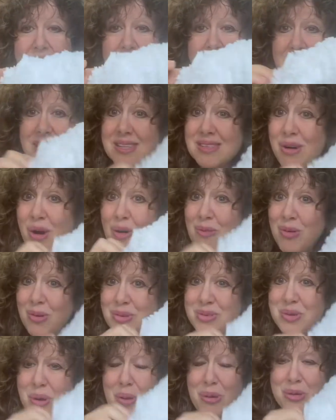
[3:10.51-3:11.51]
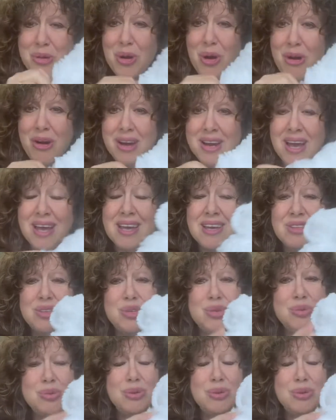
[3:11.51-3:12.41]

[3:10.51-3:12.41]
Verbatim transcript: It's almost all gone. I had two